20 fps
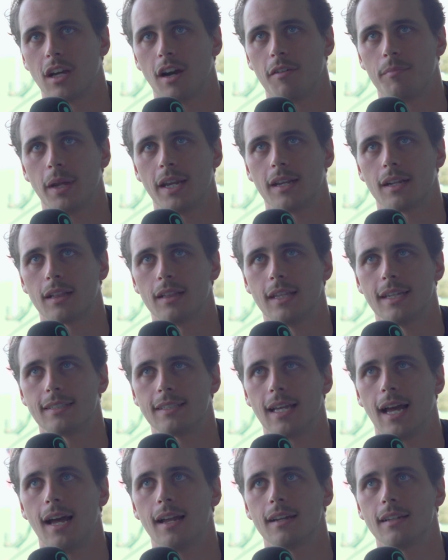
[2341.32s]
I've been
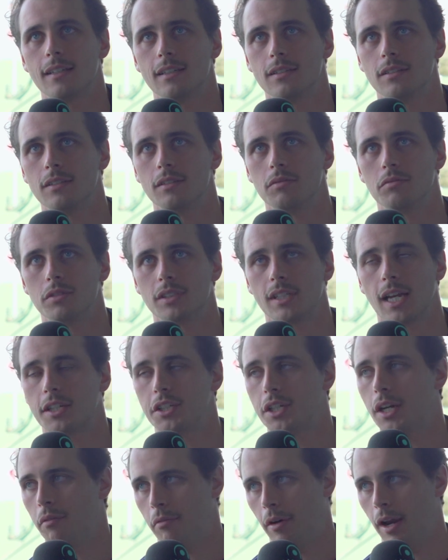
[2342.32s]
clicked at was
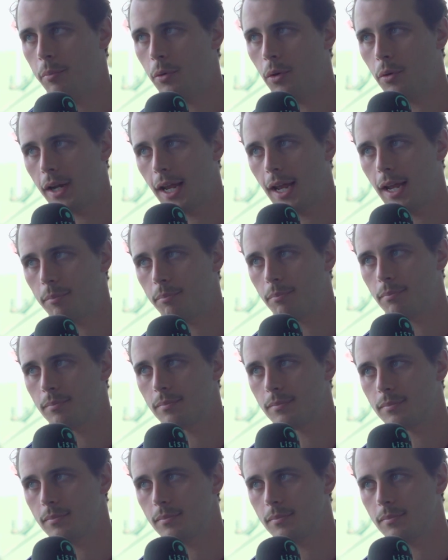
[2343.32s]
actually a red ball game